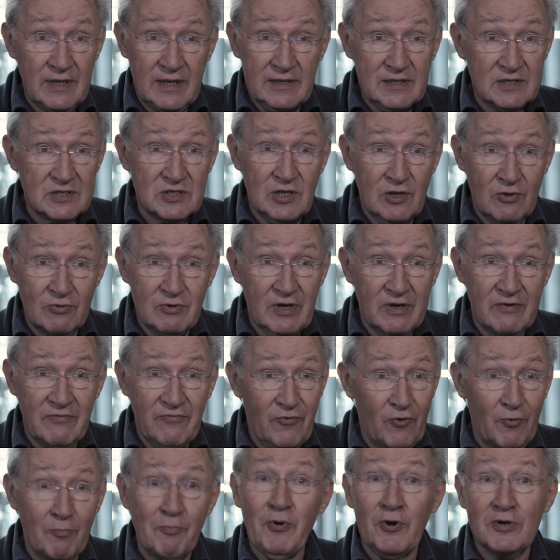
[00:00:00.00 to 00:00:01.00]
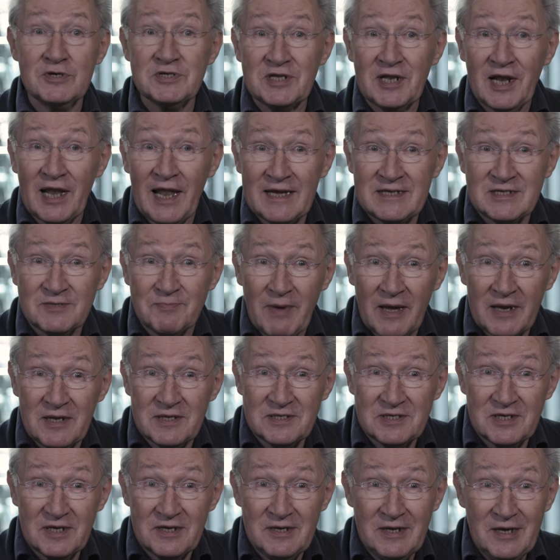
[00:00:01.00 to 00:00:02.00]
that is looking for personalized
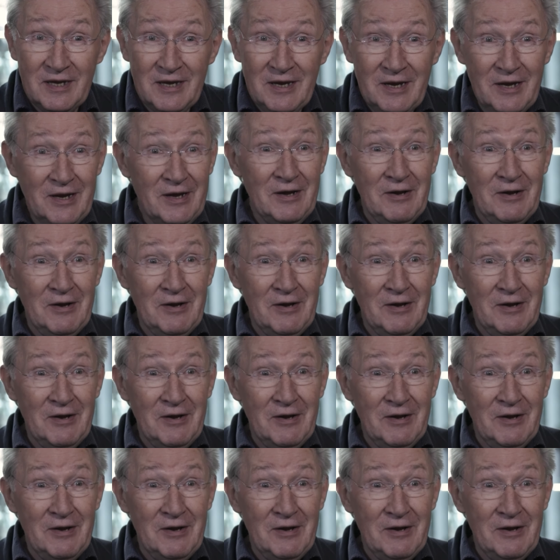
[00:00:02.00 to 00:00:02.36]
medicine.